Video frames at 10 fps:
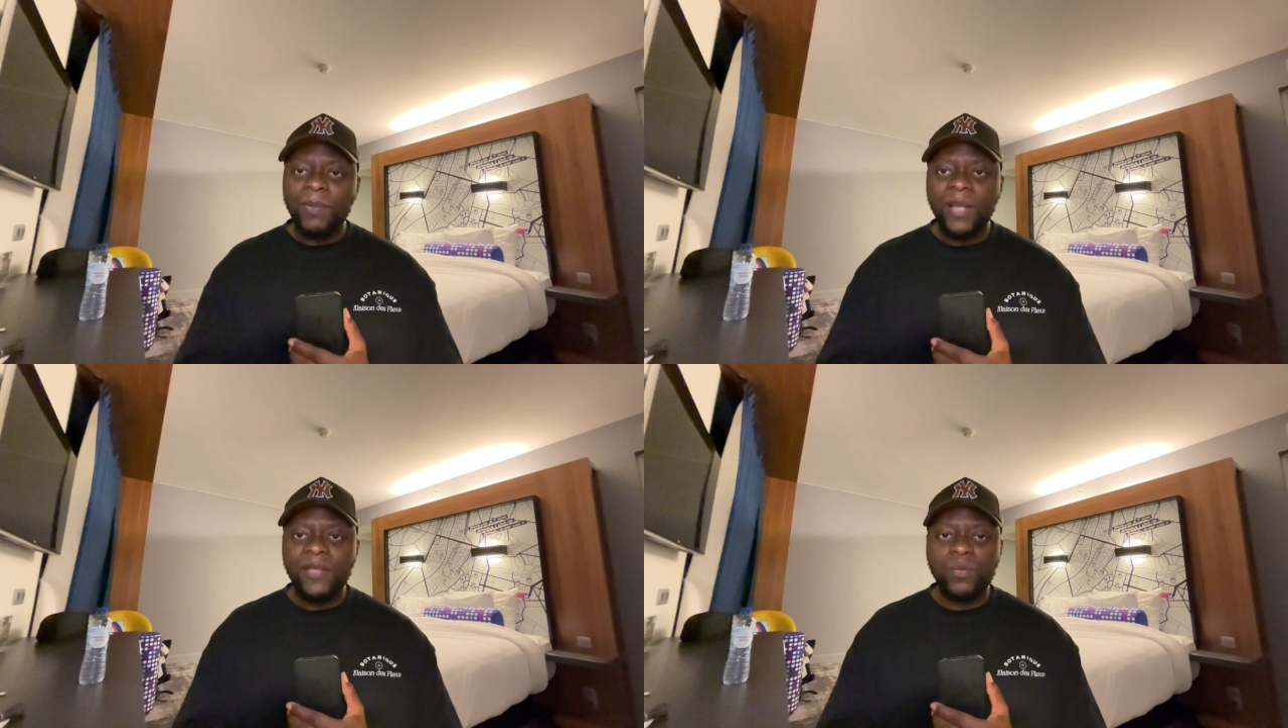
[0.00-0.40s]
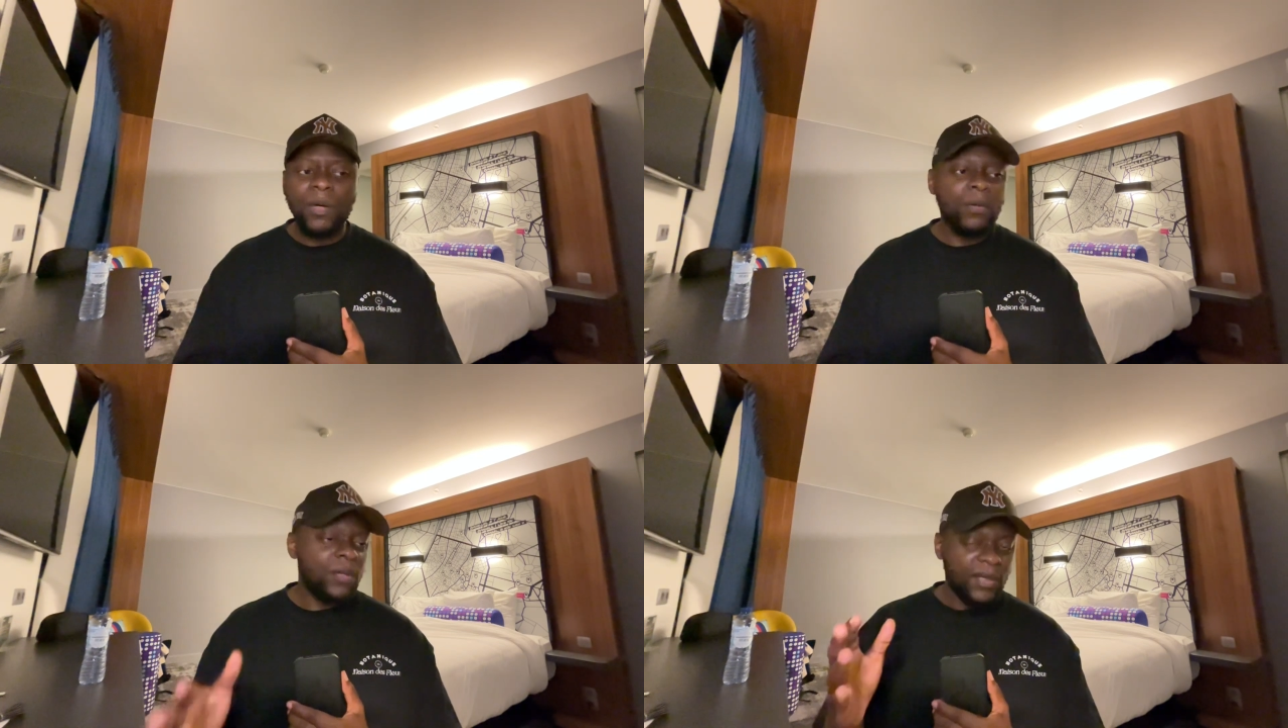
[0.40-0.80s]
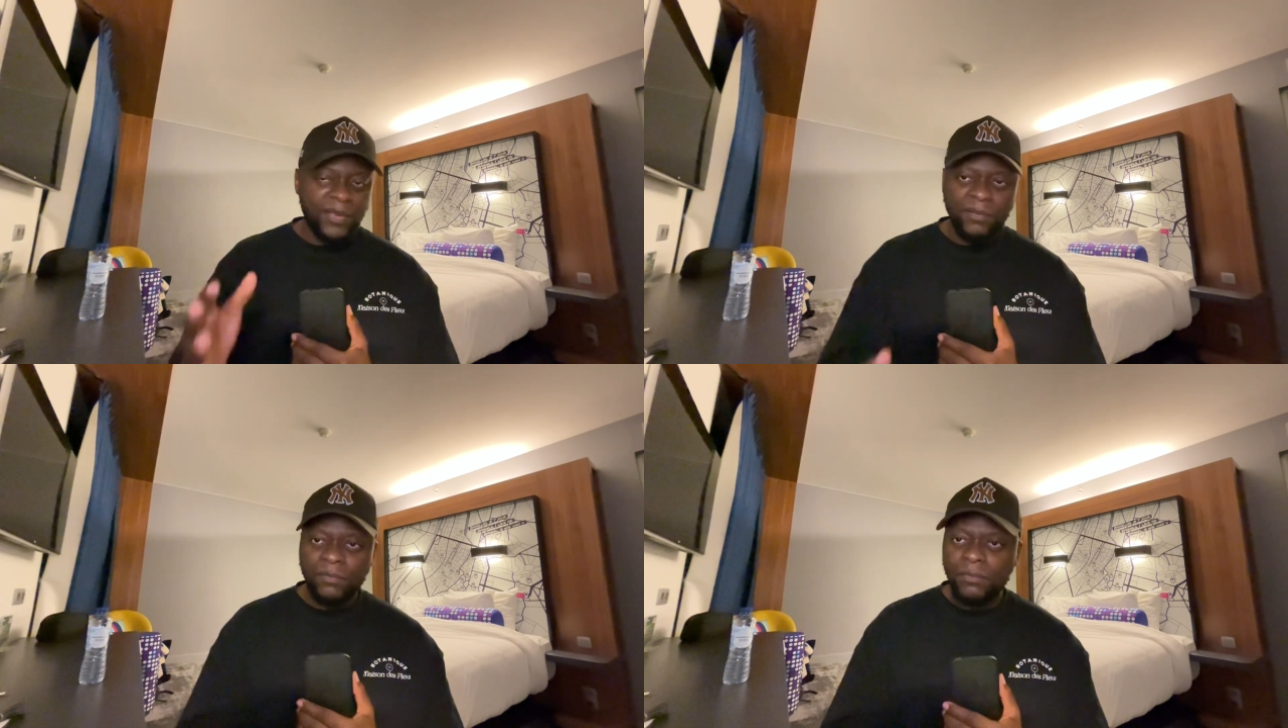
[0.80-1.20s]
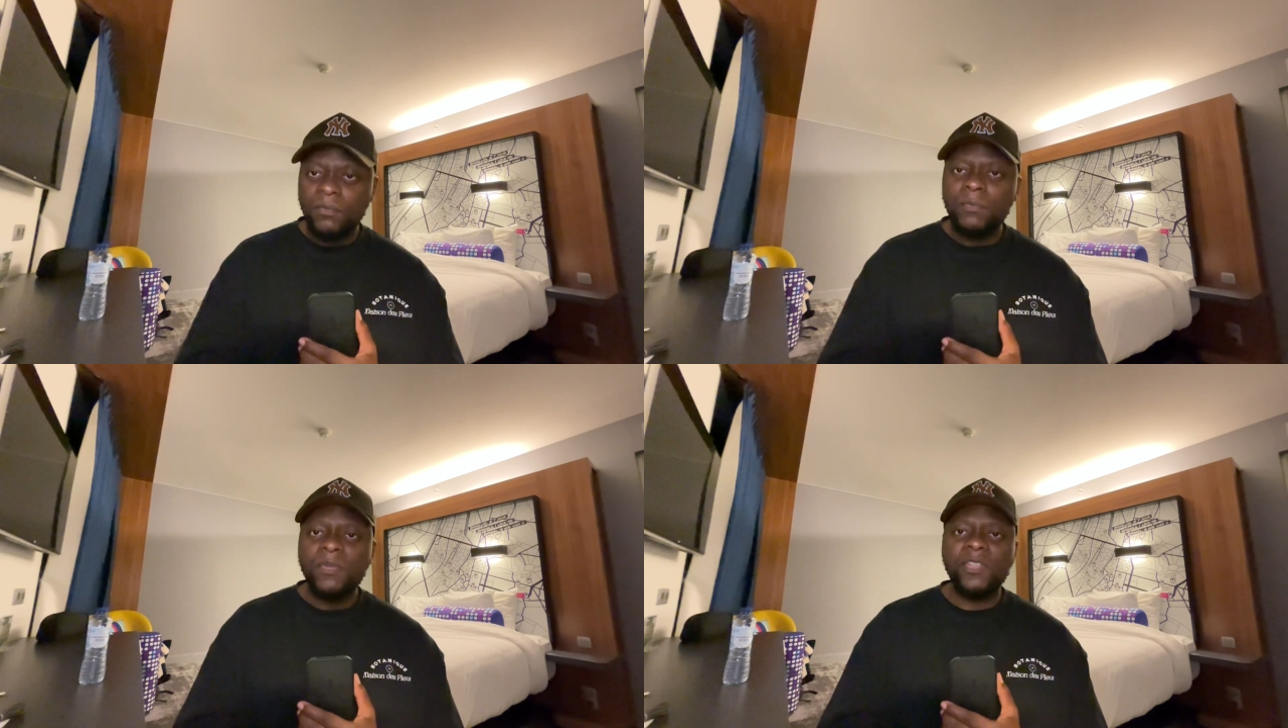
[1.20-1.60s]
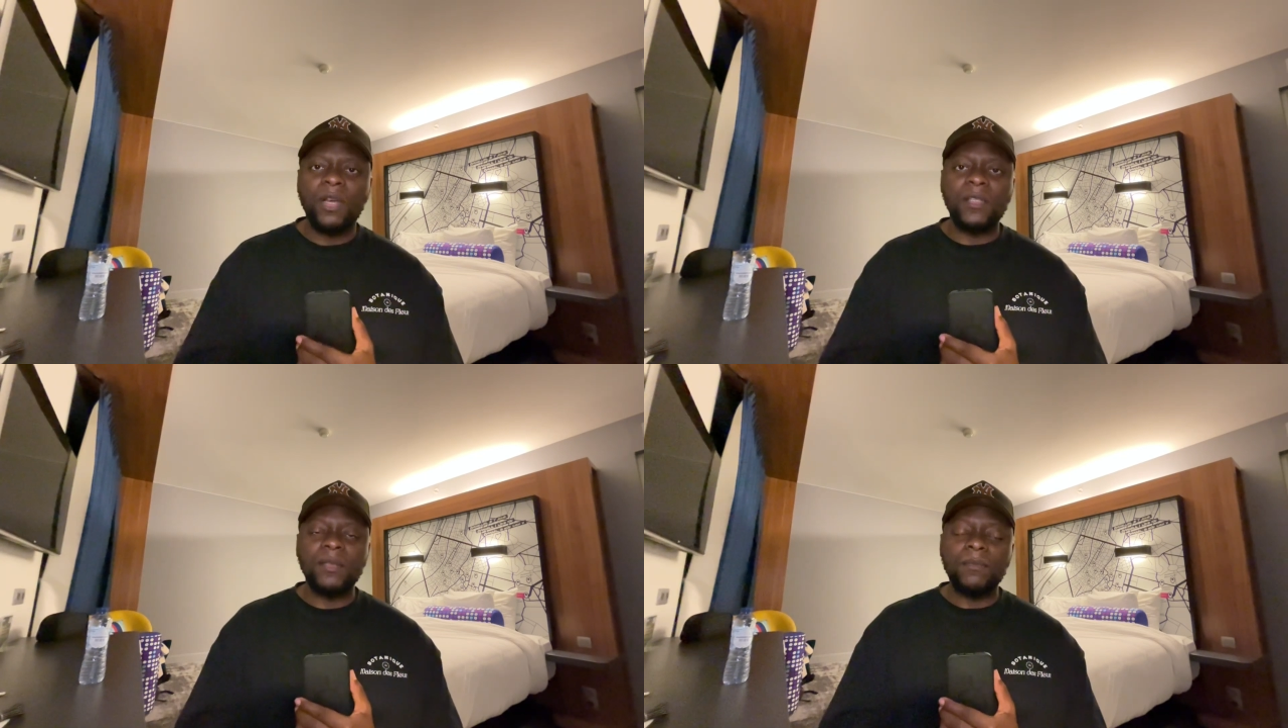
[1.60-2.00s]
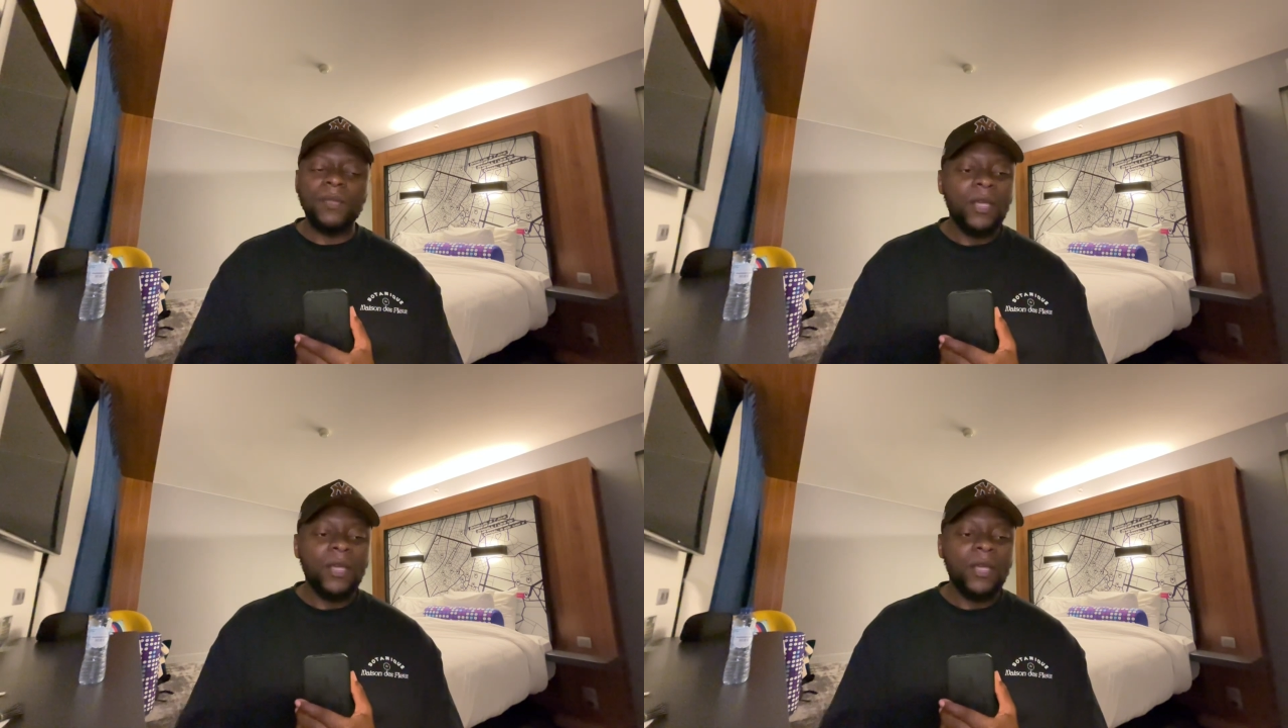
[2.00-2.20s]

plays well, start him.